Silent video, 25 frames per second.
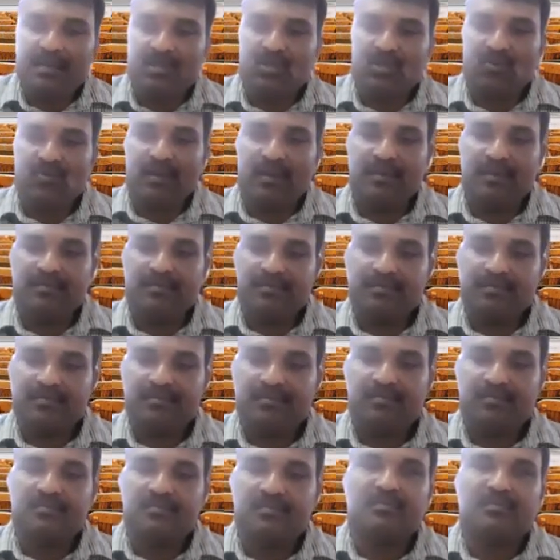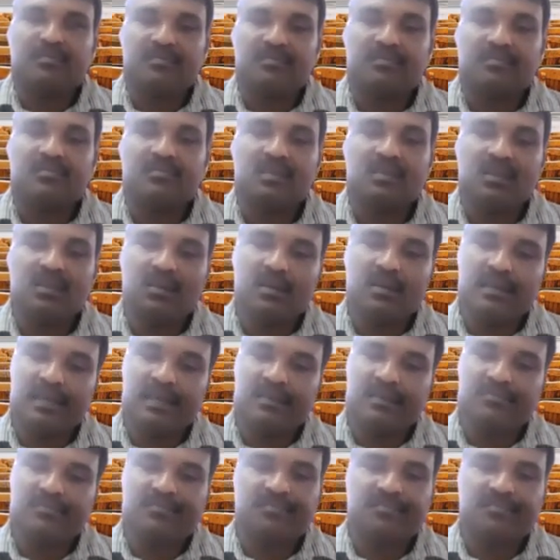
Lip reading: 2. Okay.